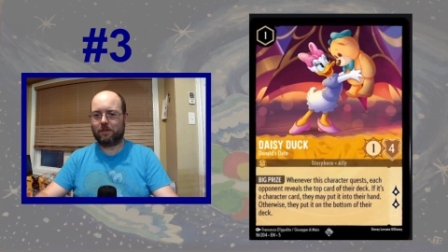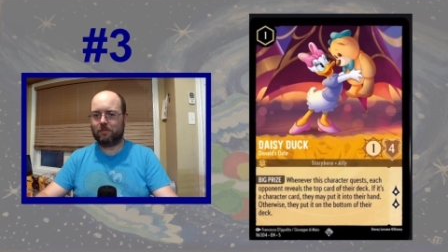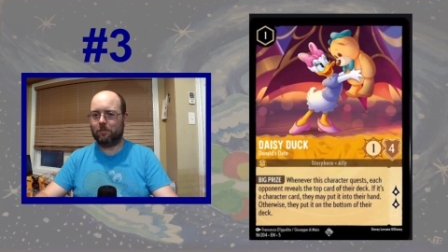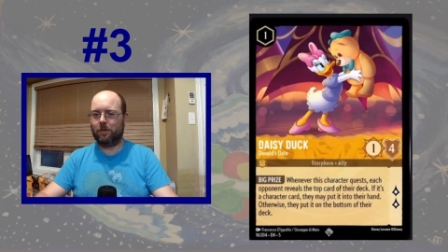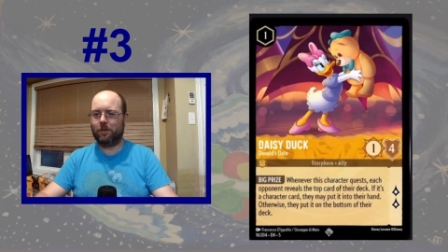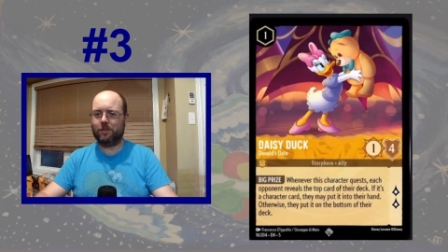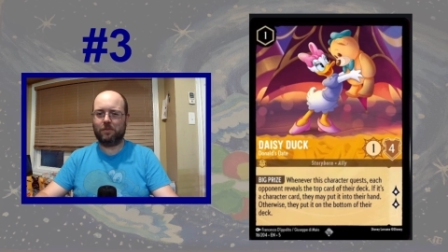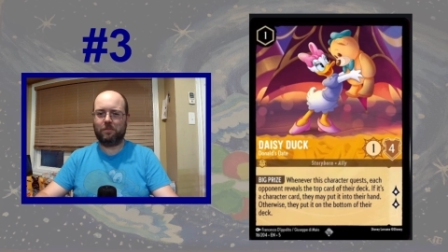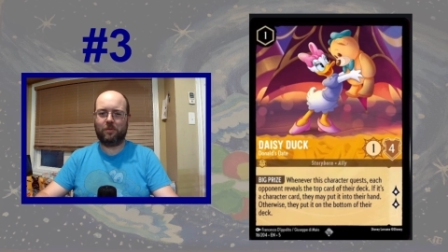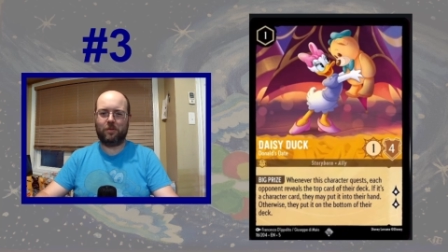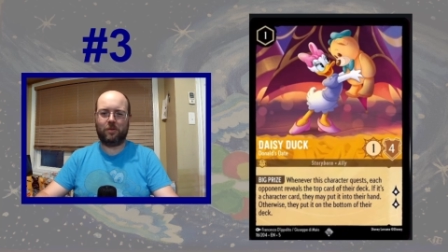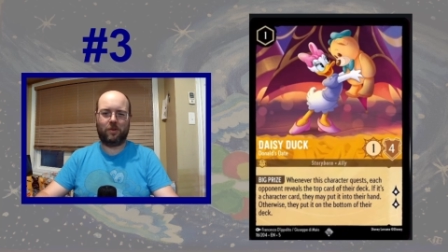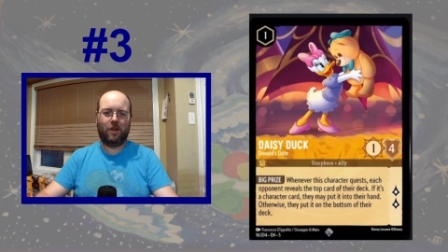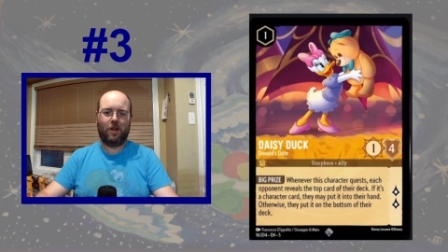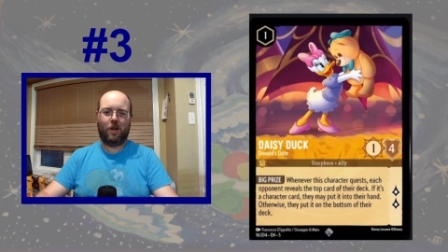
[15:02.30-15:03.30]

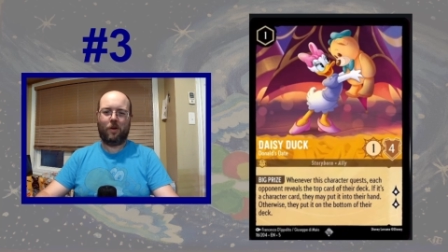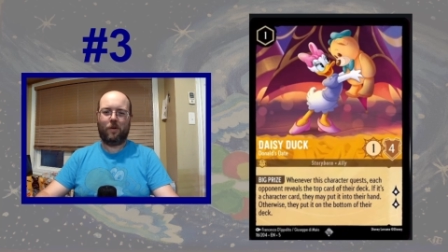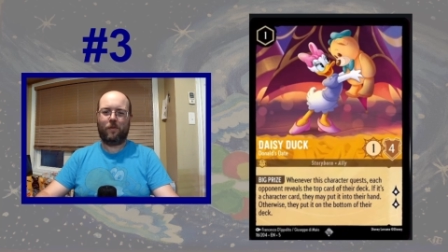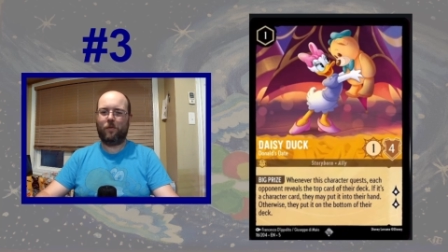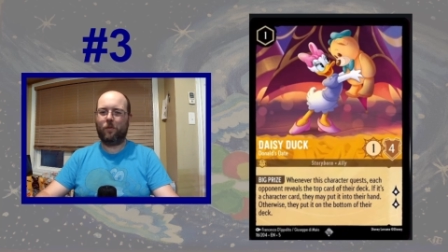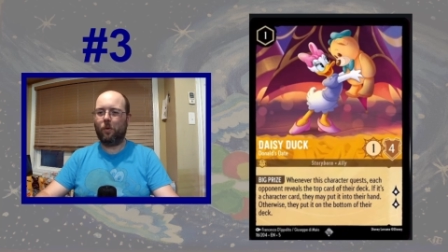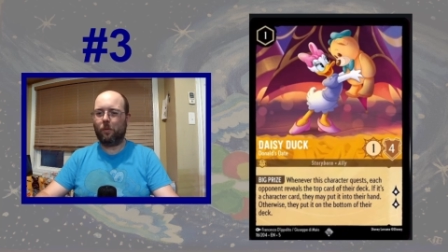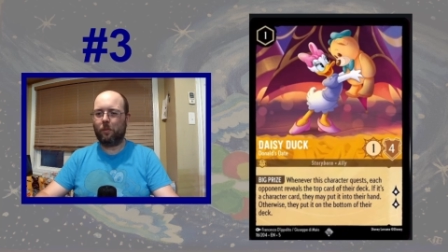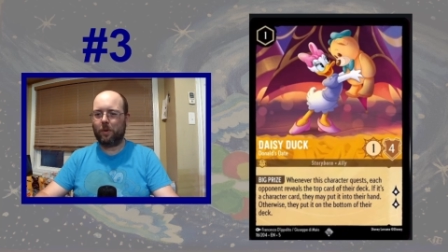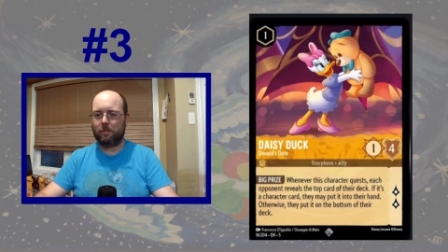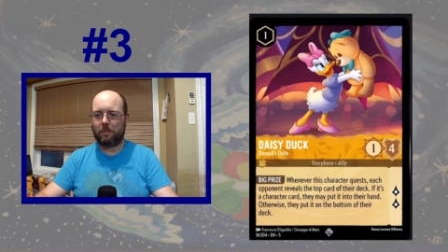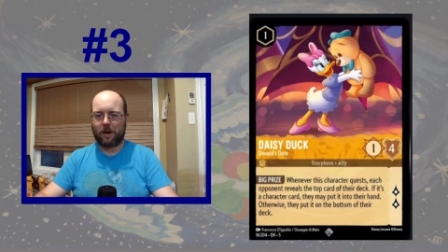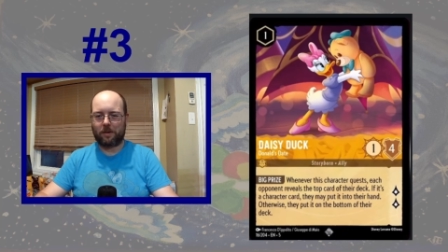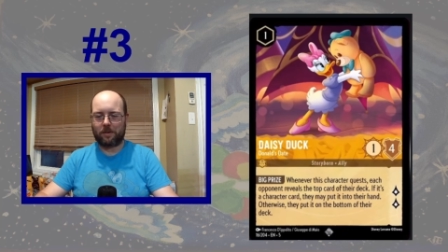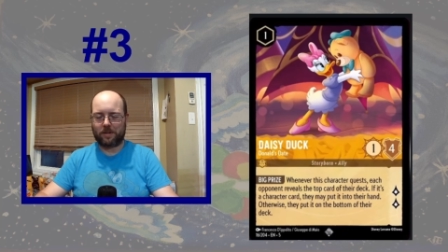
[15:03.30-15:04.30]
multiple 4
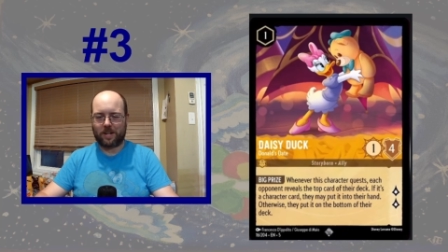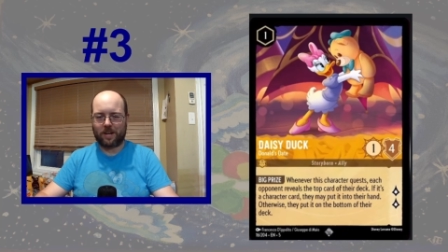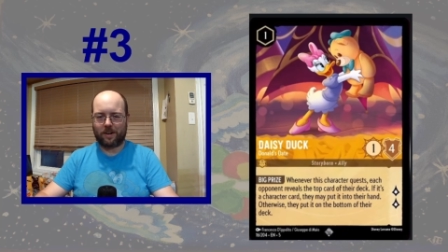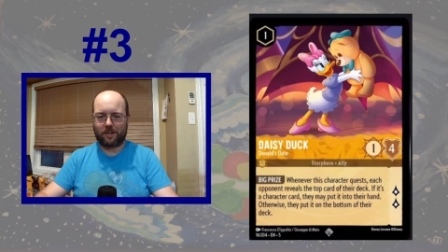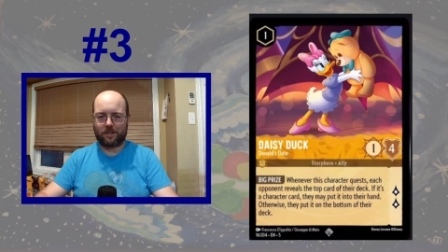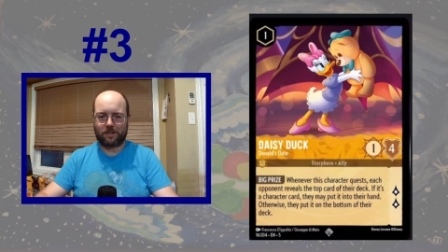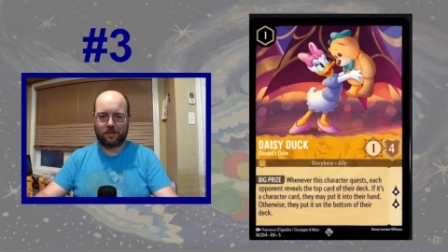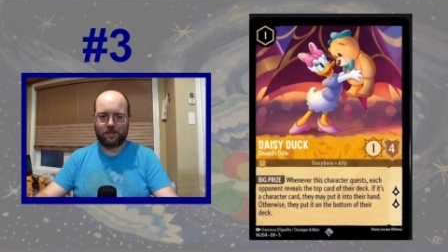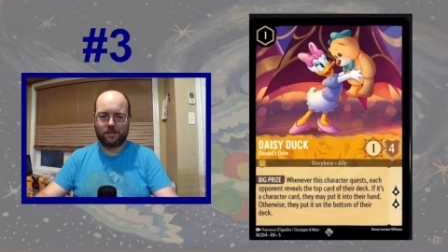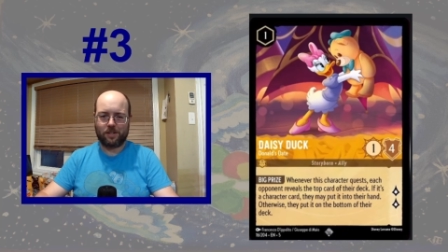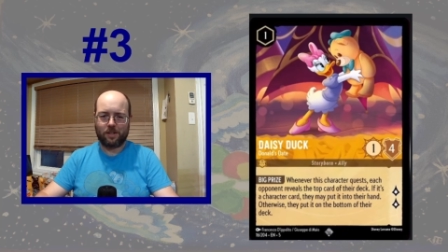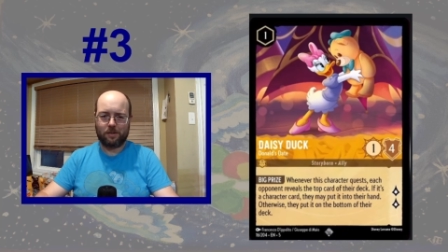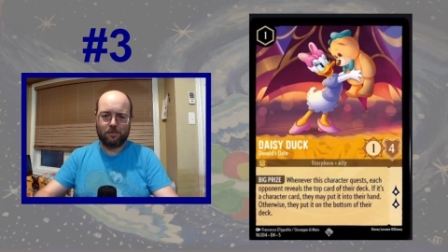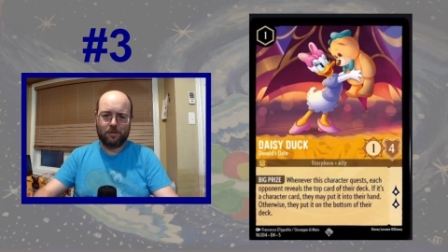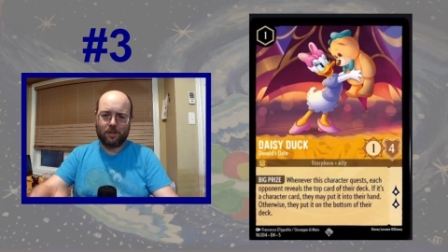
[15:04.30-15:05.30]
willpowered characters
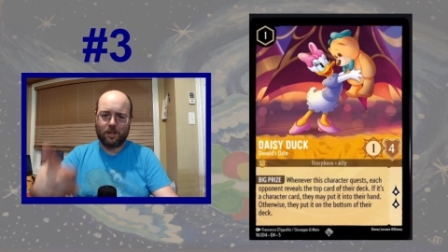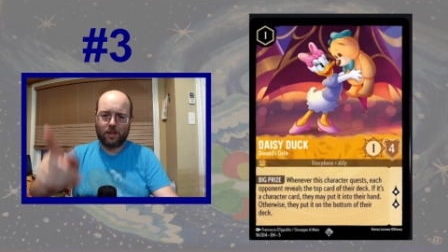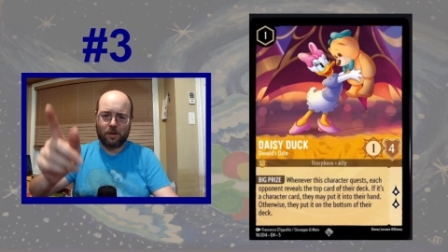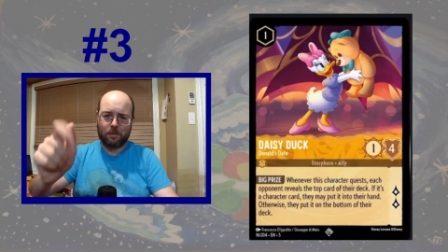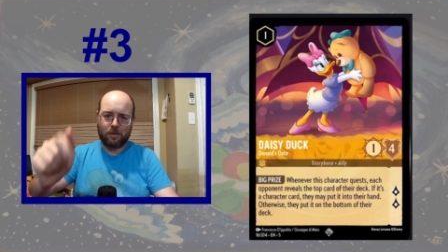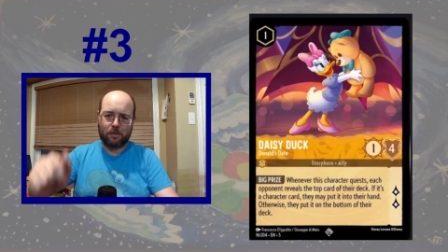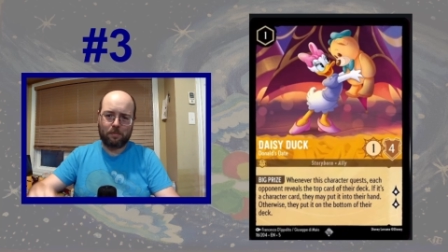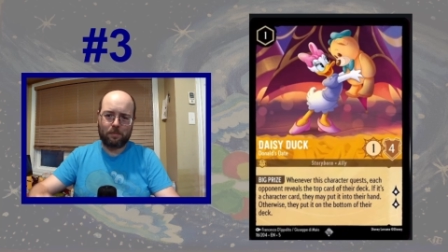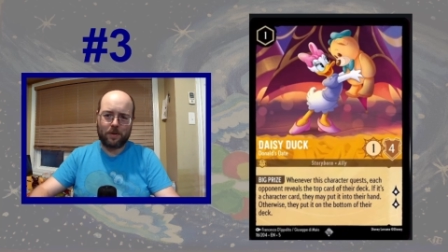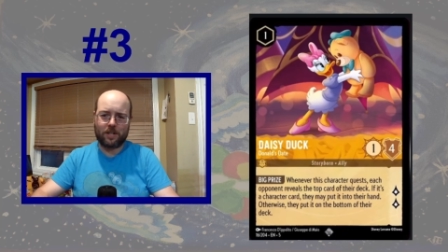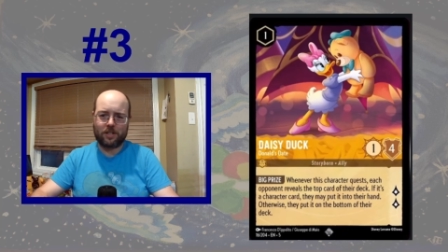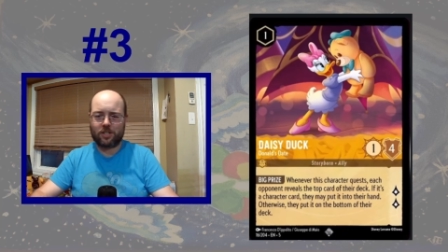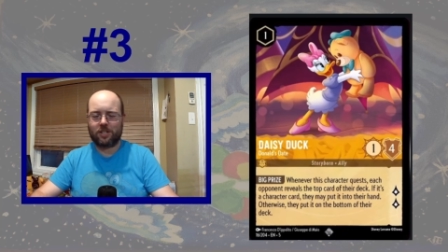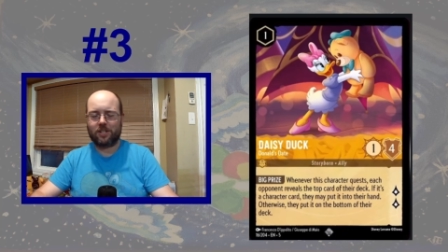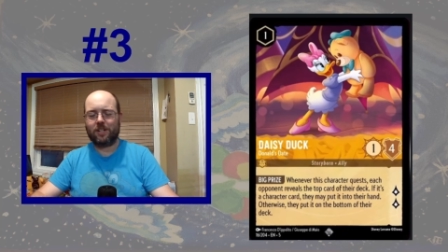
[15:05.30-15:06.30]
with a little bit of
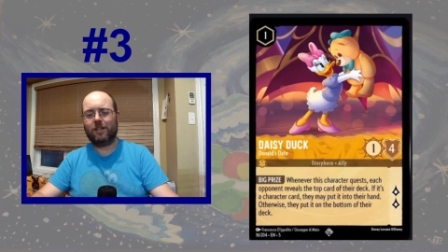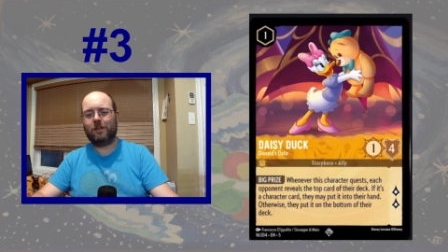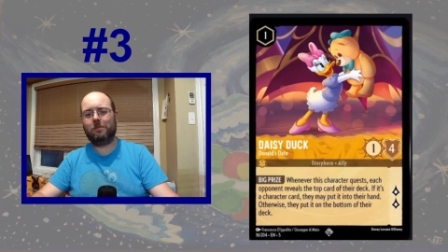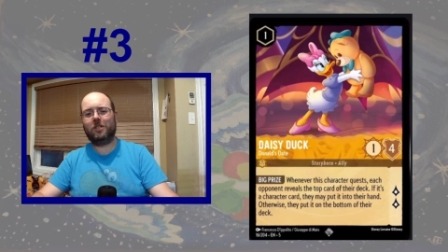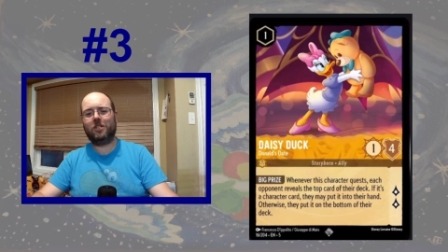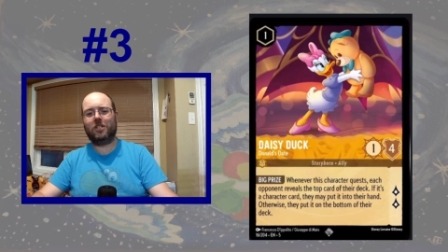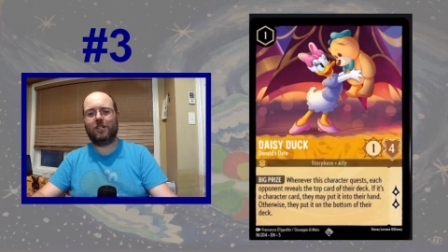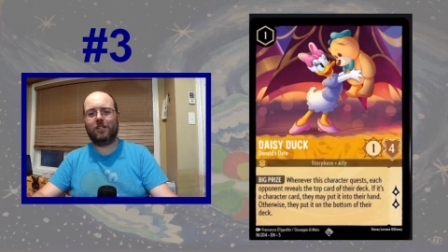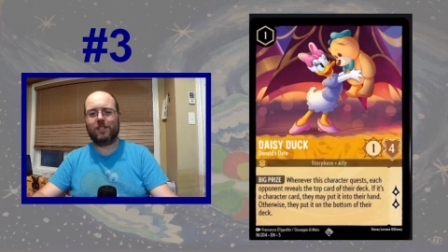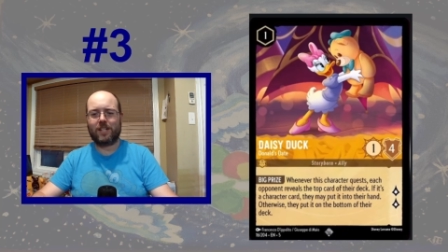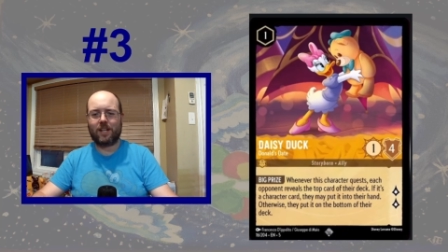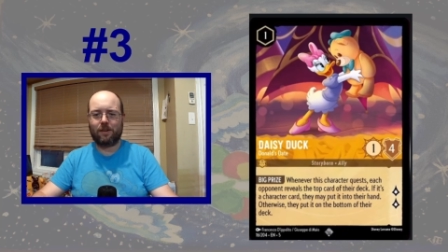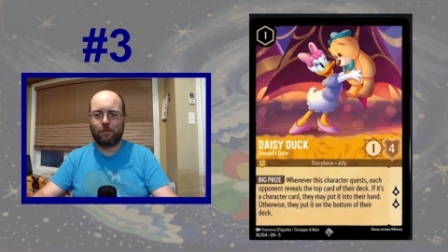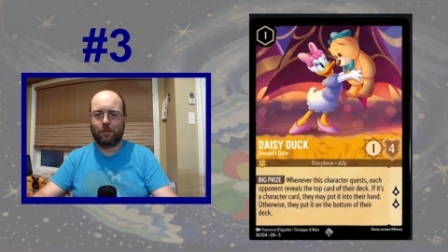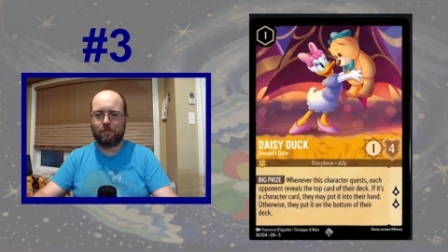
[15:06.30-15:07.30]
punch. I mean, she does
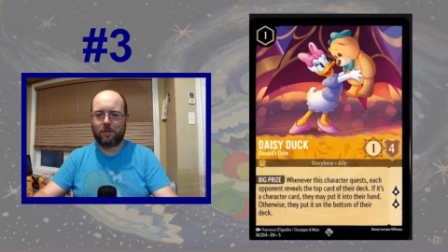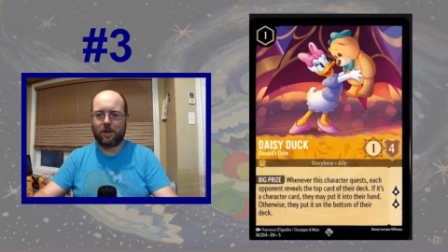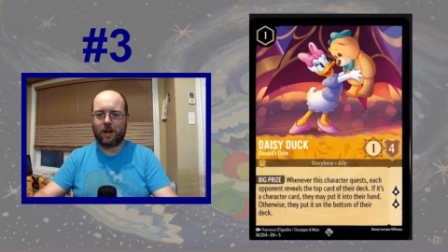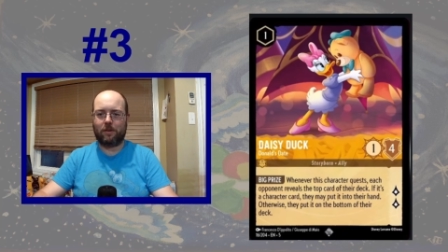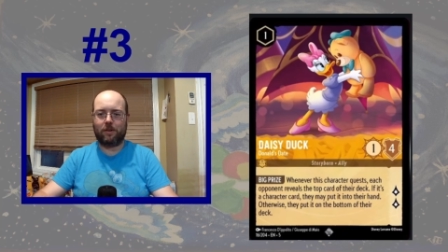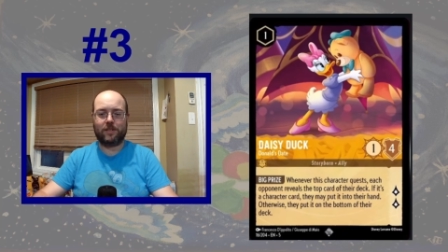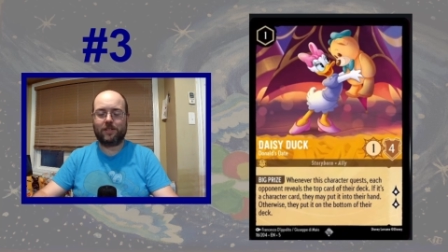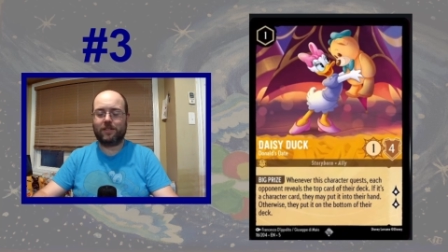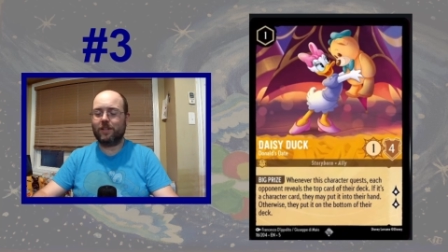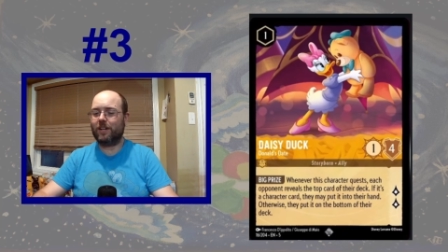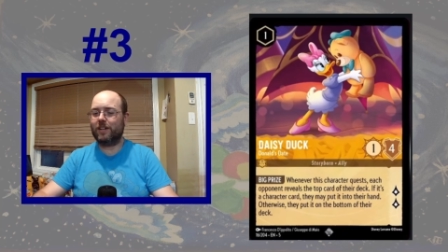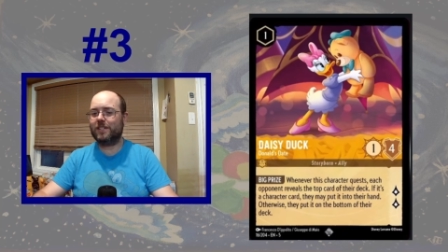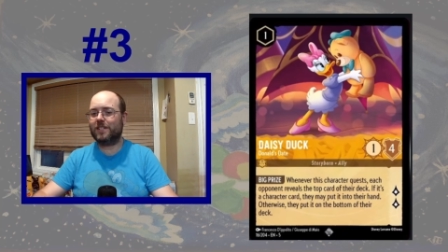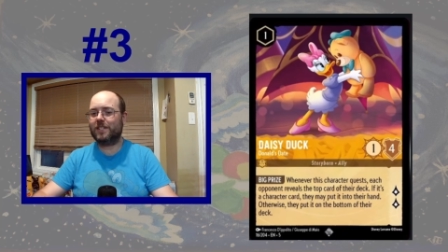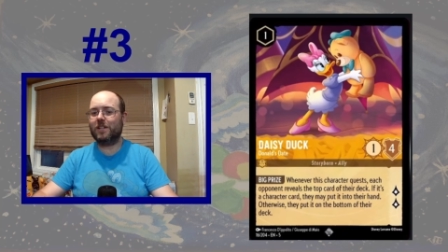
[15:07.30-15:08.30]
have 1 power. It's not a
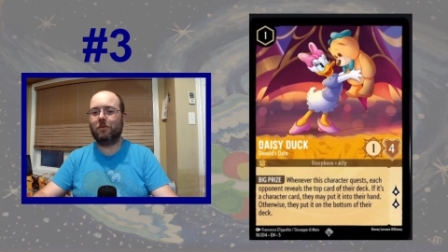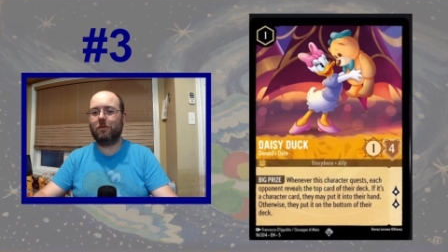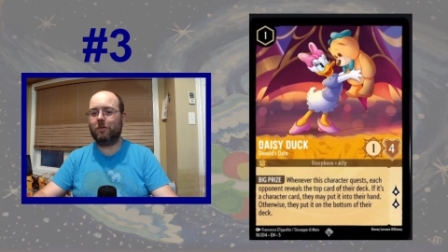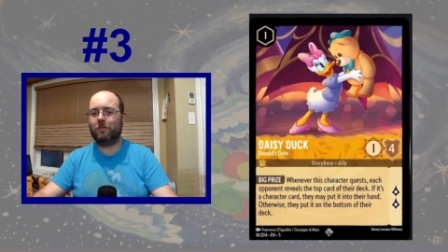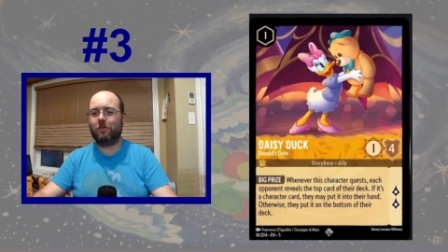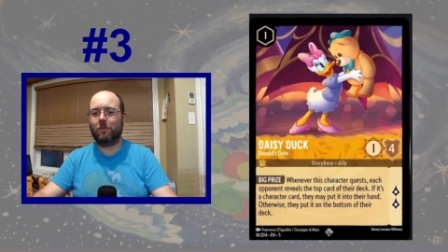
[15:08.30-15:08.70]
0/4.